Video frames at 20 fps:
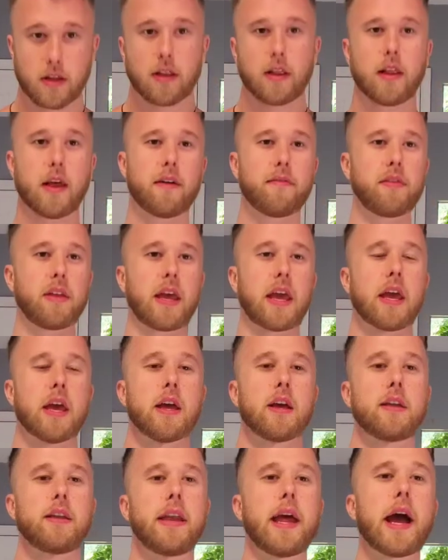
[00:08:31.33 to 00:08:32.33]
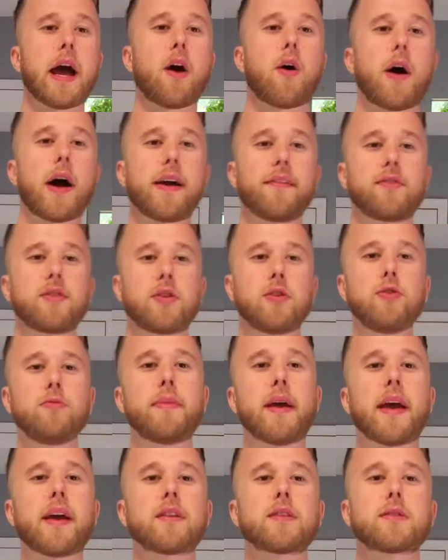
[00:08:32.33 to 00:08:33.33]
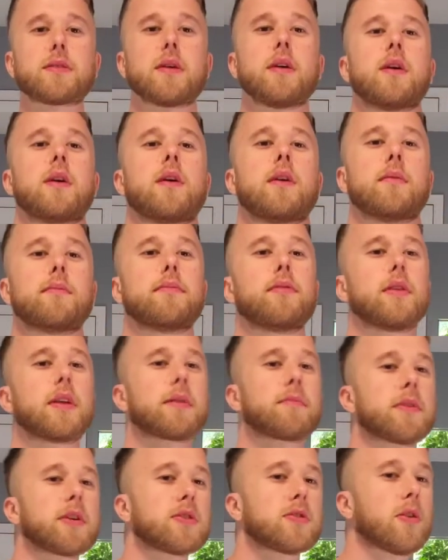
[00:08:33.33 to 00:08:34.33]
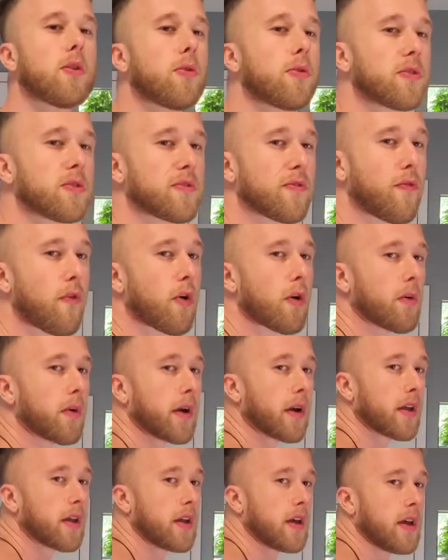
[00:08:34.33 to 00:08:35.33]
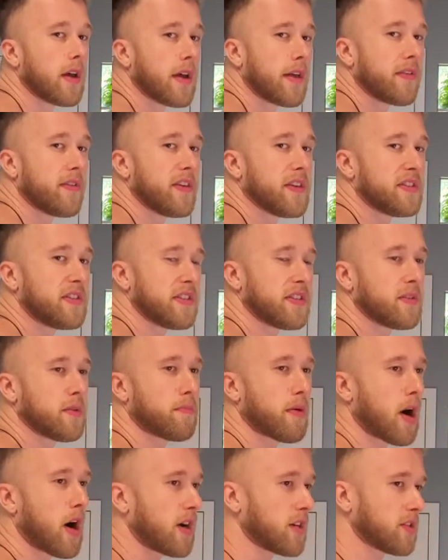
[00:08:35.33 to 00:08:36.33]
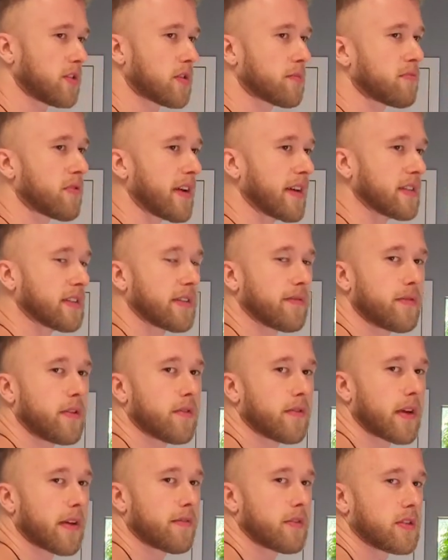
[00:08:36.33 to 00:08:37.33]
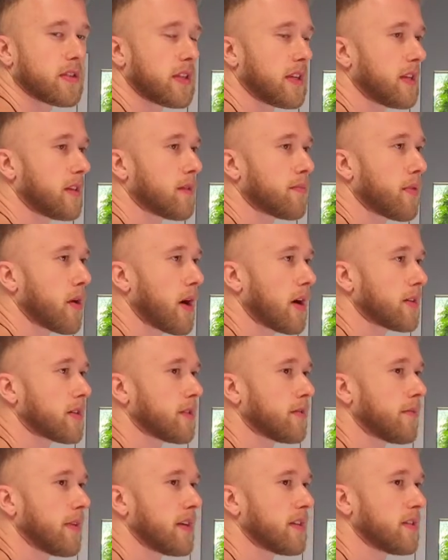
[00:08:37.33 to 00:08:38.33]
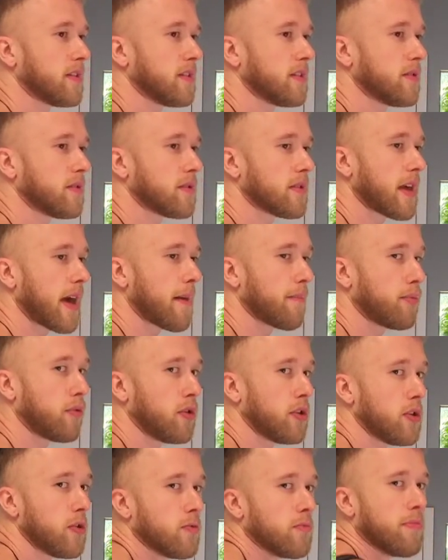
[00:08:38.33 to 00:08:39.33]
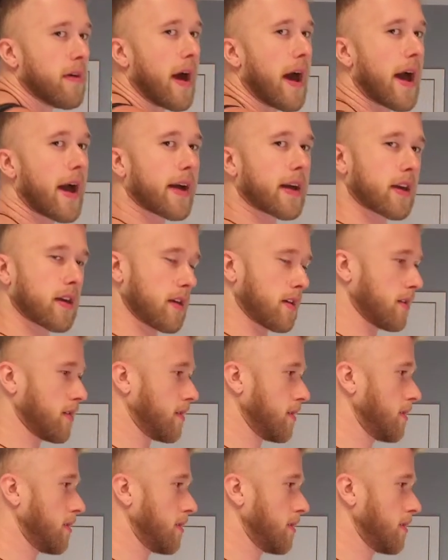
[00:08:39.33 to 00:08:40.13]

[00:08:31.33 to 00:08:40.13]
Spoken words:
Lovely. Now I have two bands pulling my shoulders forward. This is a posture brace. If you've ever seen the posture braces that pull you back,